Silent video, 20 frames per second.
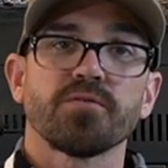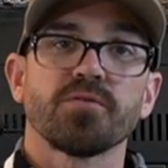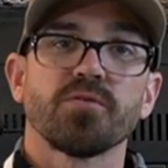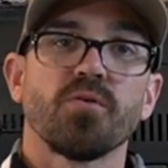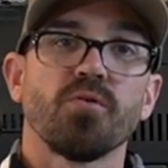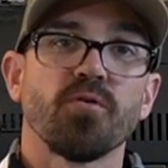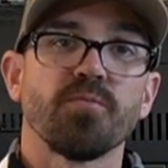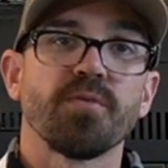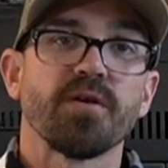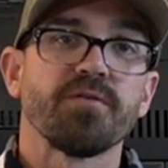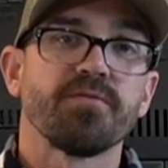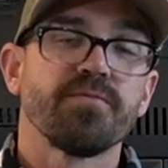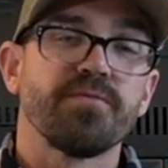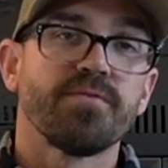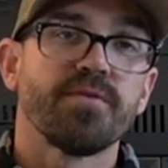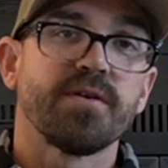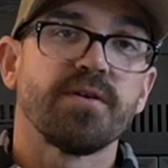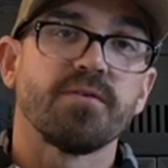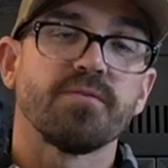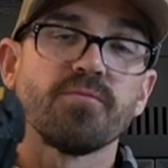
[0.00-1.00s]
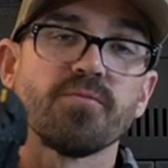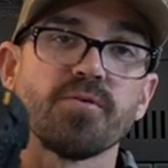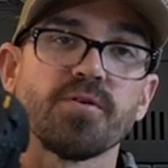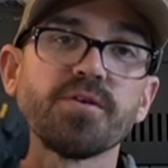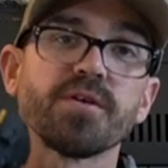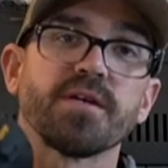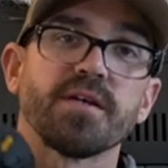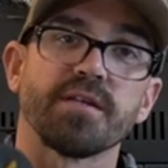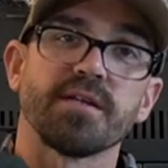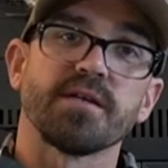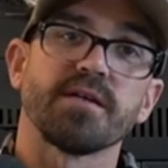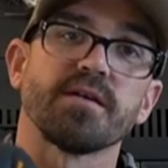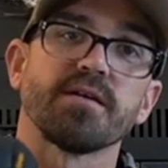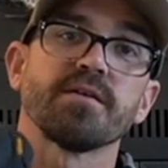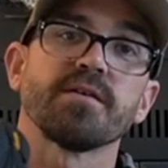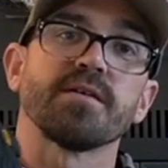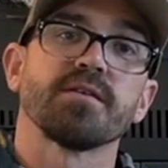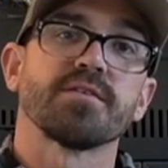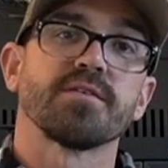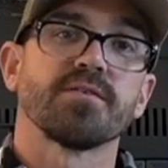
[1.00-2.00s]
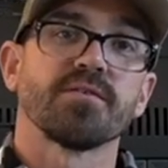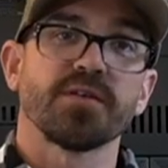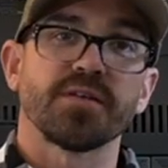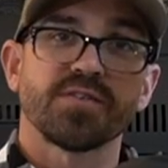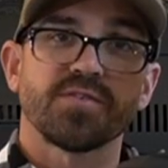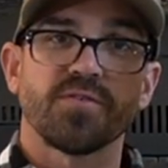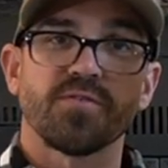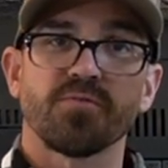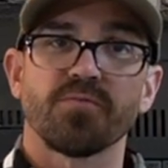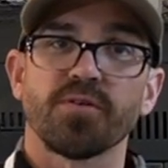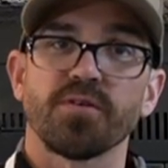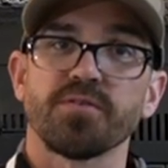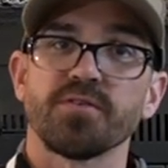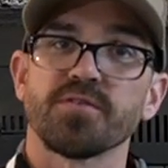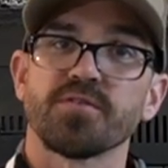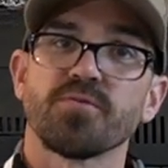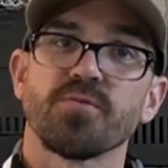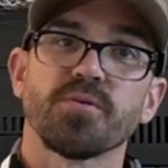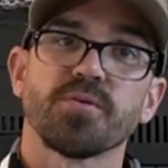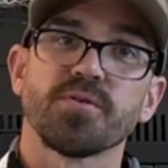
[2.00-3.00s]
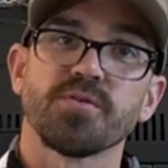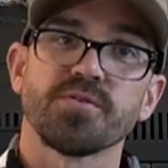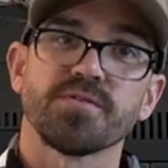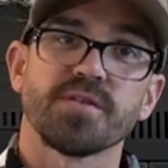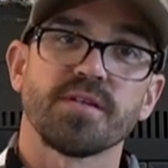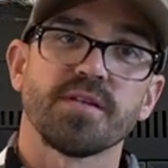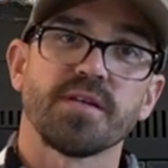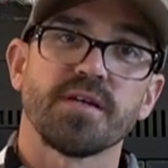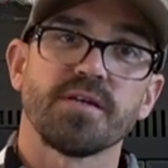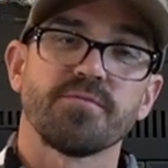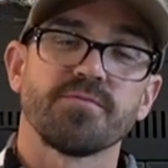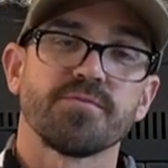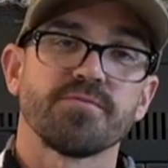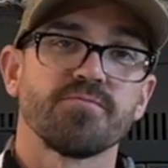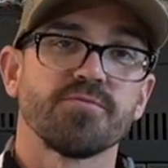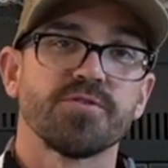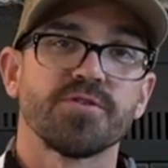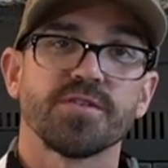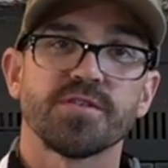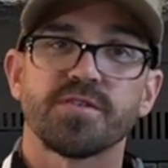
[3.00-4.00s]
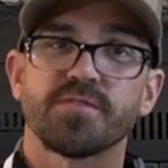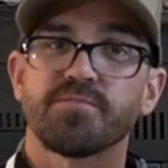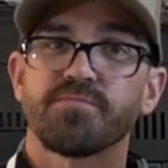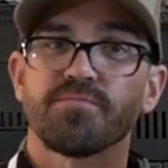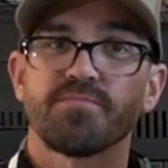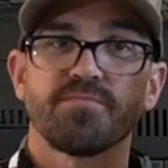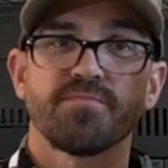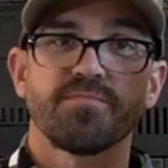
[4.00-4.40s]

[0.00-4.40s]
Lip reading: cold my feet were getting until I started wearing these Korkers, and I would just